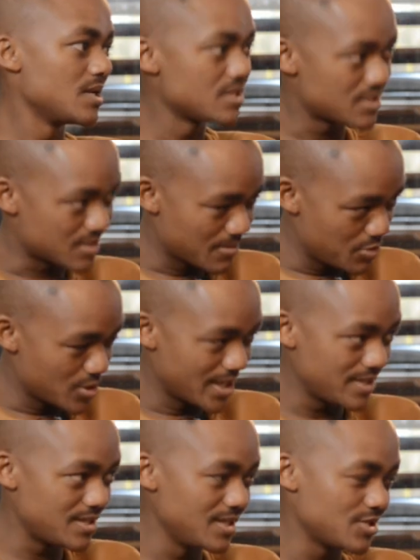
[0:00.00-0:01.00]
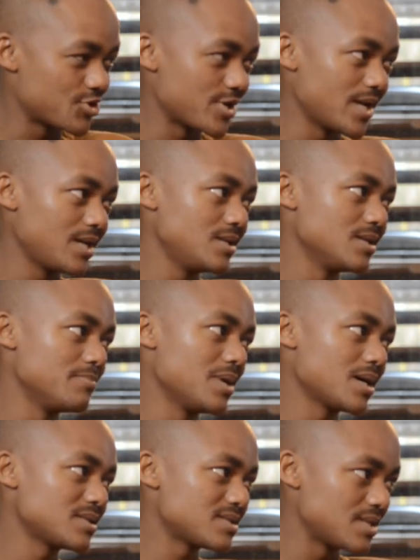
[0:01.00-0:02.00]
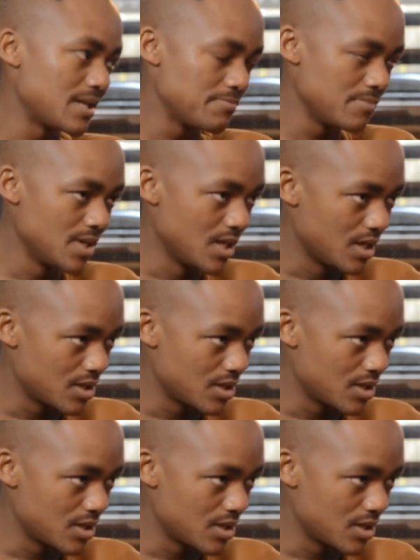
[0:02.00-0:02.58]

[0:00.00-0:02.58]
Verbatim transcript: stimulating trade amongst them,